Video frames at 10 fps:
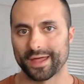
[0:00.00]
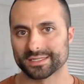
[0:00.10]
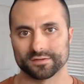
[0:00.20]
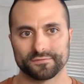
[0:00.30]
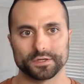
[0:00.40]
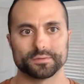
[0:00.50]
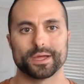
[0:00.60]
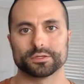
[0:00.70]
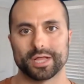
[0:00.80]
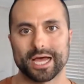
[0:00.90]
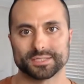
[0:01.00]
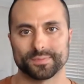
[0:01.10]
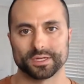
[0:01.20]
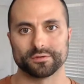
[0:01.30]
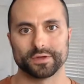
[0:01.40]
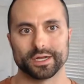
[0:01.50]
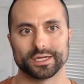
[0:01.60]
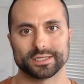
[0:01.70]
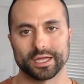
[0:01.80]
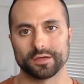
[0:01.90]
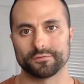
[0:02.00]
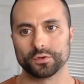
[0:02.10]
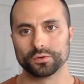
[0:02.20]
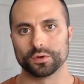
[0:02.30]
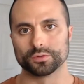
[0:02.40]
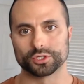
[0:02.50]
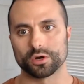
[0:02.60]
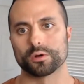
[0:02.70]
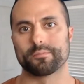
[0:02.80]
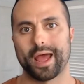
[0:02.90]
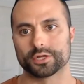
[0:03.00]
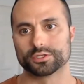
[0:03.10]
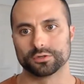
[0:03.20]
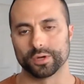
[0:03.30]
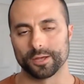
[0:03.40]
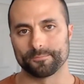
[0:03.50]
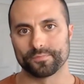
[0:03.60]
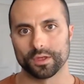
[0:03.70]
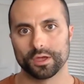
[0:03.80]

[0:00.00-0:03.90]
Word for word: And that's the fundamental aspect of it is that if you don't turn back to it,